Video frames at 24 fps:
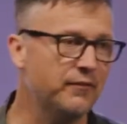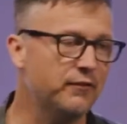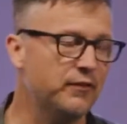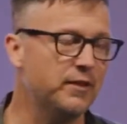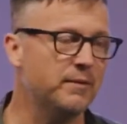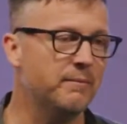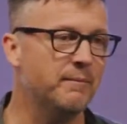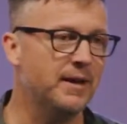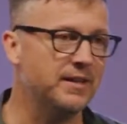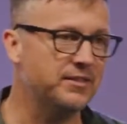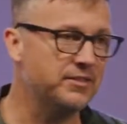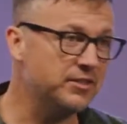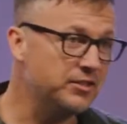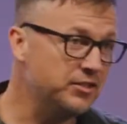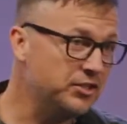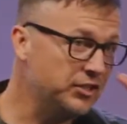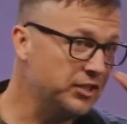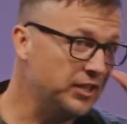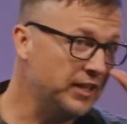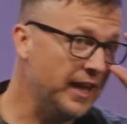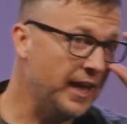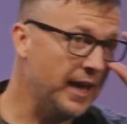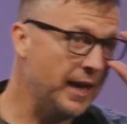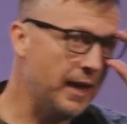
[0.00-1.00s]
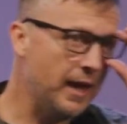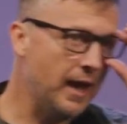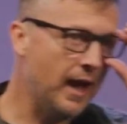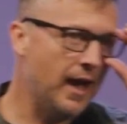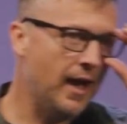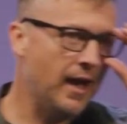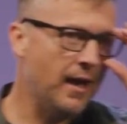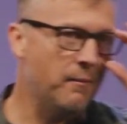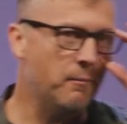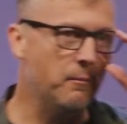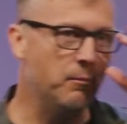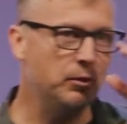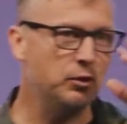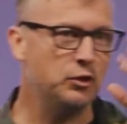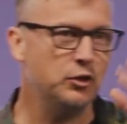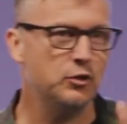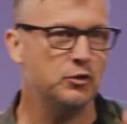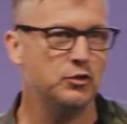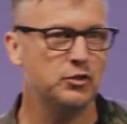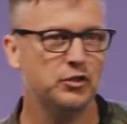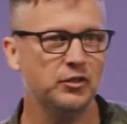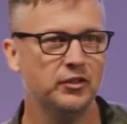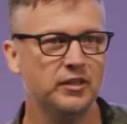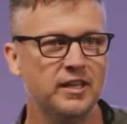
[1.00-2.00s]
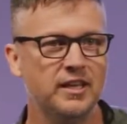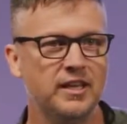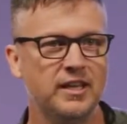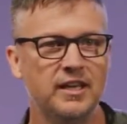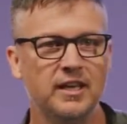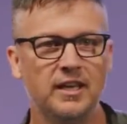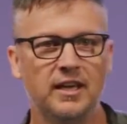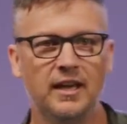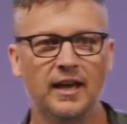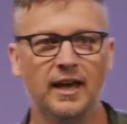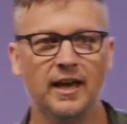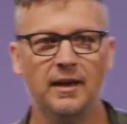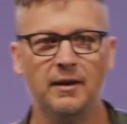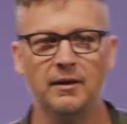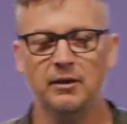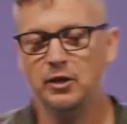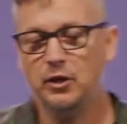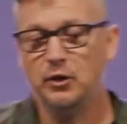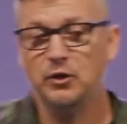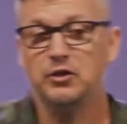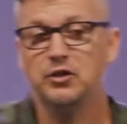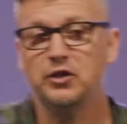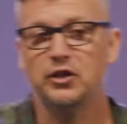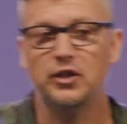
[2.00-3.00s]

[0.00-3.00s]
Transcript: for the message today. Usually, it's a